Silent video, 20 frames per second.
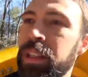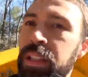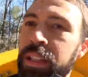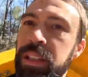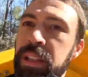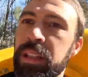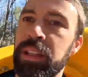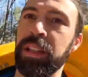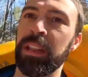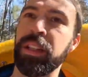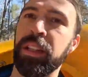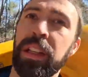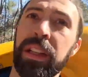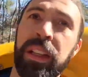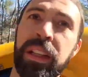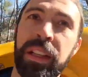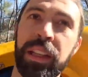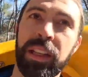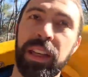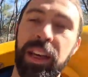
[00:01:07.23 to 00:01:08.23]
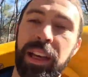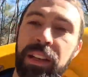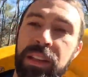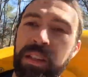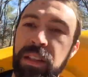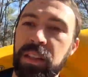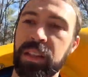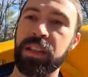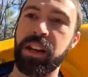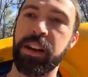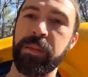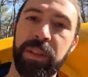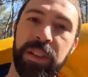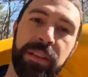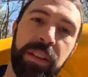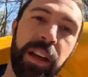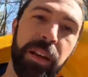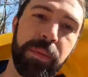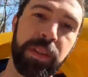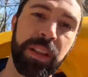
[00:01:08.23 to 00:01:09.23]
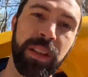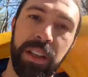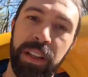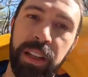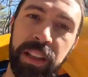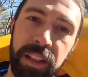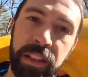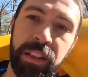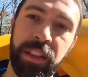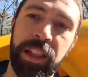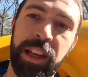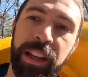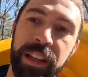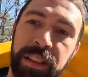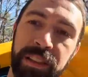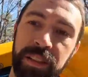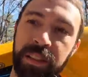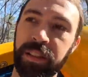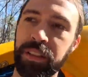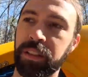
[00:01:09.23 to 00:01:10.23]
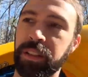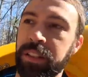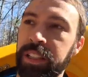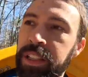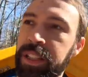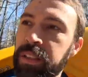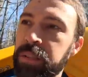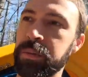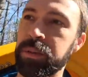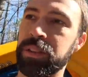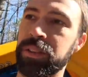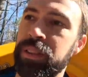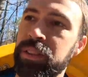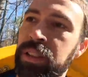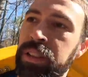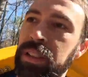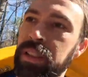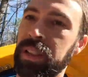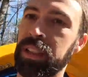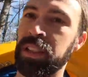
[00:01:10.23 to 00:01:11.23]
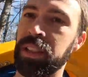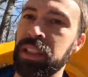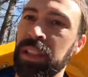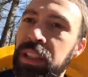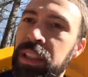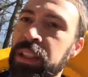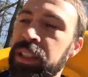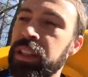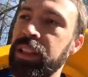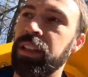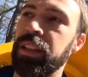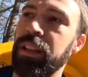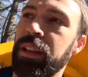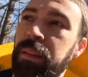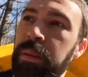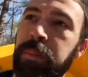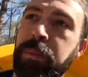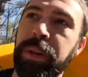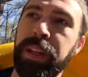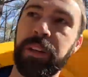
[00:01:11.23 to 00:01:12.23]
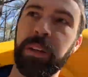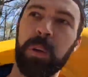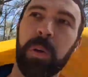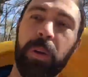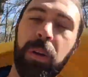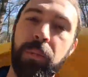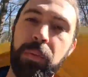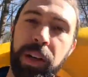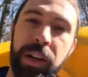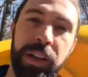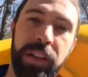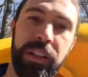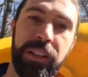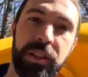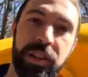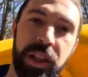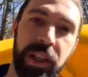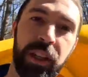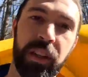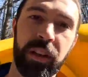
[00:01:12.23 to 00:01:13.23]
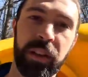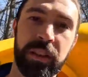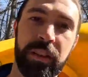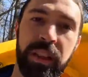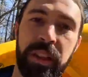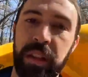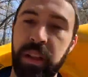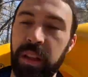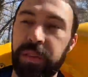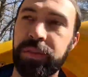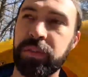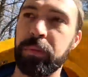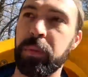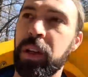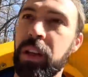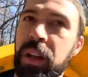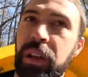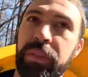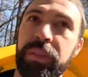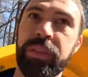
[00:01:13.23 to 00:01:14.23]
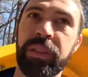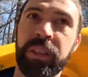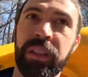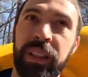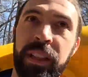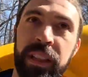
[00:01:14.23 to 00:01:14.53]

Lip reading: And catching Tommy's top 10 eddies on the green was, you know, big goal of mine, to check all 10 of them off.